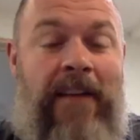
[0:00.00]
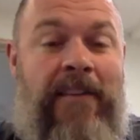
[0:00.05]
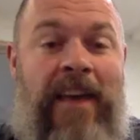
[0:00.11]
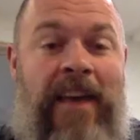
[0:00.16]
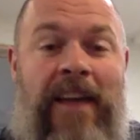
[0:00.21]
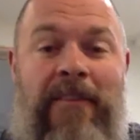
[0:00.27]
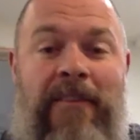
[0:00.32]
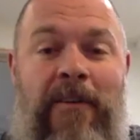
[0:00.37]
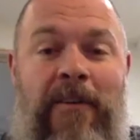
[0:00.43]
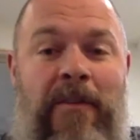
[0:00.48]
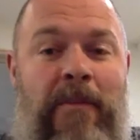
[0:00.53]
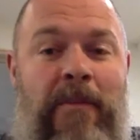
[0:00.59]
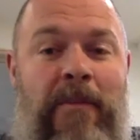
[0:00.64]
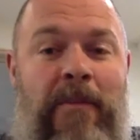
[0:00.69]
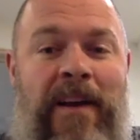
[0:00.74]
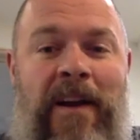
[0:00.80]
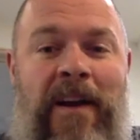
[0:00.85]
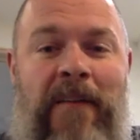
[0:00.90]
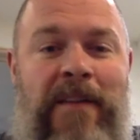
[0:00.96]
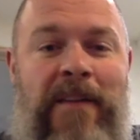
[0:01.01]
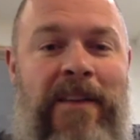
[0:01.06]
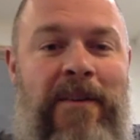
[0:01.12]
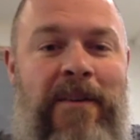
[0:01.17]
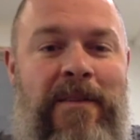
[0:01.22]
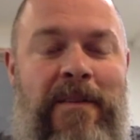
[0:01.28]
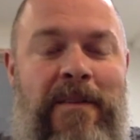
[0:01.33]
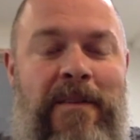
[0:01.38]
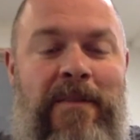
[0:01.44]
kind of turn the mic over to you
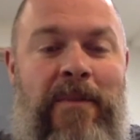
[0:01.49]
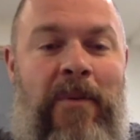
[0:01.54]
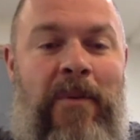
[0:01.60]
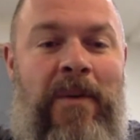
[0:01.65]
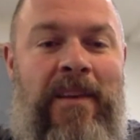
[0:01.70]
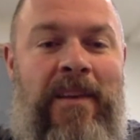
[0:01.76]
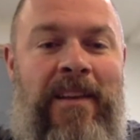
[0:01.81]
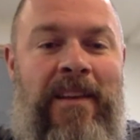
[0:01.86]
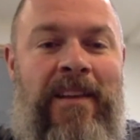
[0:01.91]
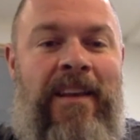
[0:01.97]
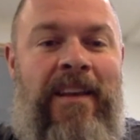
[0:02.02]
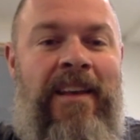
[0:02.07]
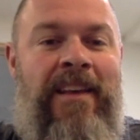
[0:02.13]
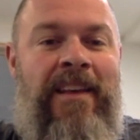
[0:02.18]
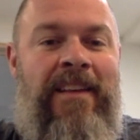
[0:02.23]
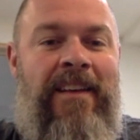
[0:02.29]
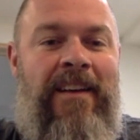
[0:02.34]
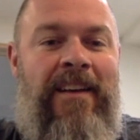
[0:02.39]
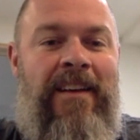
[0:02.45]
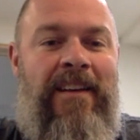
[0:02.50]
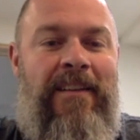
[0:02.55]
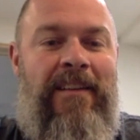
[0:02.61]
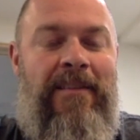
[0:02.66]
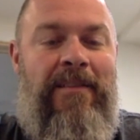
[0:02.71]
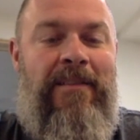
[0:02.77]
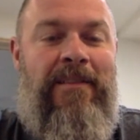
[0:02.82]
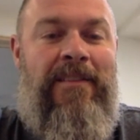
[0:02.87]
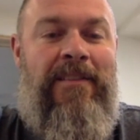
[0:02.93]
at this point and
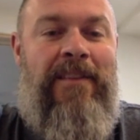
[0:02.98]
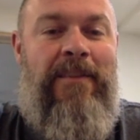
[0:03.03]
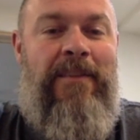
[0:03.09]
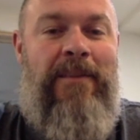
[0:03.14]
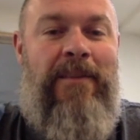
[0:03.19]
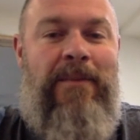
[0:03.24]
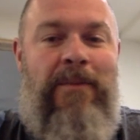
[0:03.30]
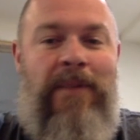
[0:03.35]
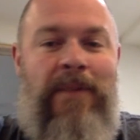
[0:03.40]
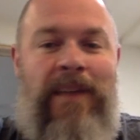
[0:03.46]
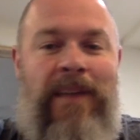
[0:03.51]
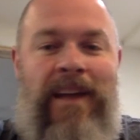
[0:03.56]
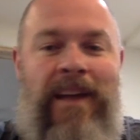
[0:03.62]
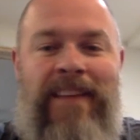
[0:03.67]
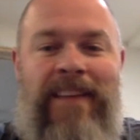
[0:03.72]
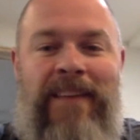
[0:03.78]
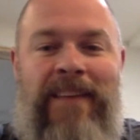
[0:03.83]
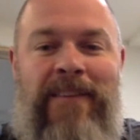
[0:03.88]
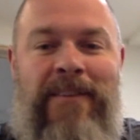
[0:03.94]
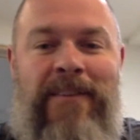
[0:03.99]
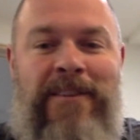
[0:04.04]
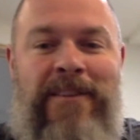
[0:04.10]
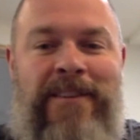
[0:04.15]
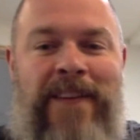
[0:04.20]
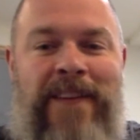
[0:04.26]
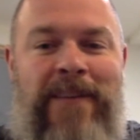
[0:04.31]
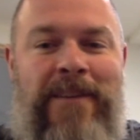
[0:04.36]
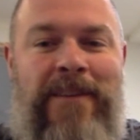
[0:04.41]
see what God's given you to
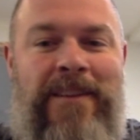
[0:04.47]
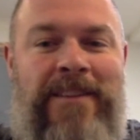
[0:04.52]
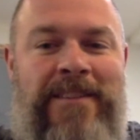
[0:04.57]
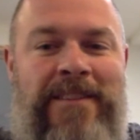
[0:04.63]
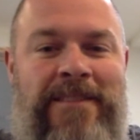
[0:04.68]
share with us.